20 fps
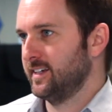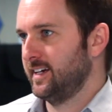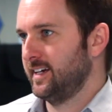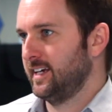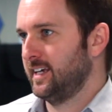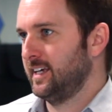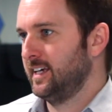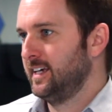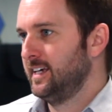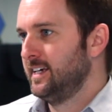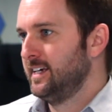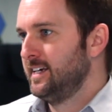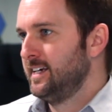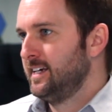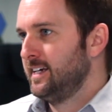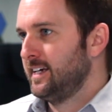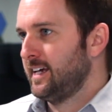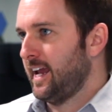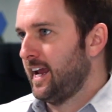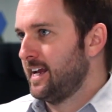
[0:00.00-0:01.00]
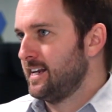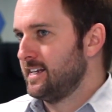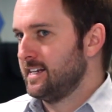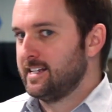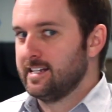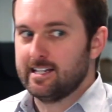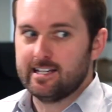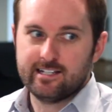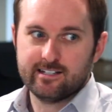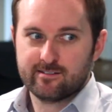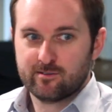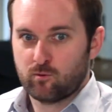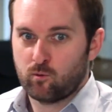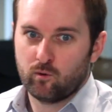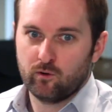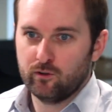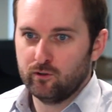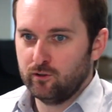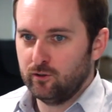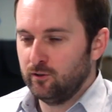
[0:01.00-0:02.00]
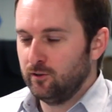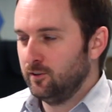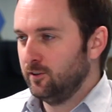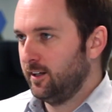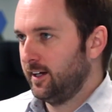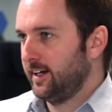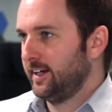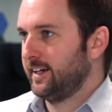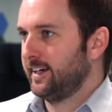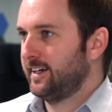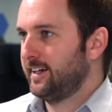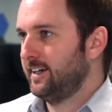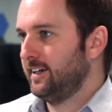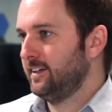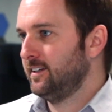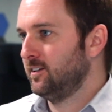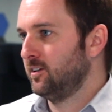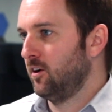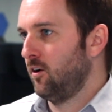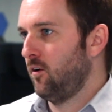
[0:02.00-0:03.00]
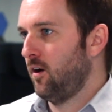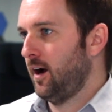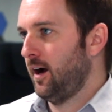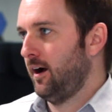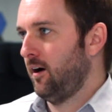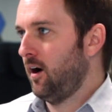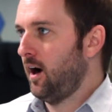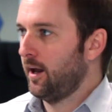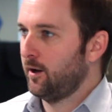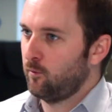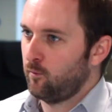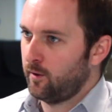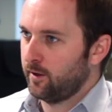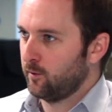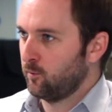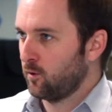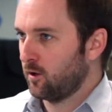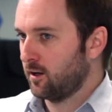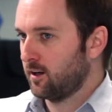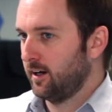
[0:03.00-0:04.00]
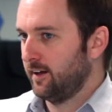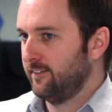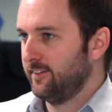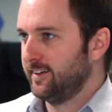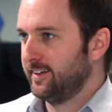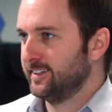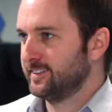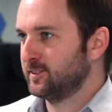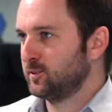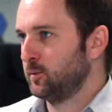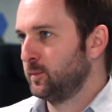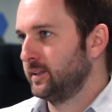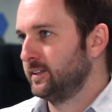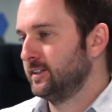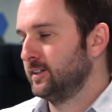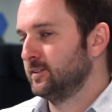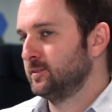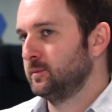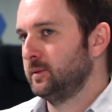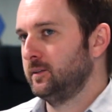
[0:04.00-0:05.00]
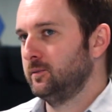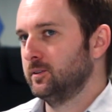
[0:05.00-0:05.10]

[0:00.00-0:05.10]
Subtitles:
ADD squirrel, I don't want to work on this. Nobody tells me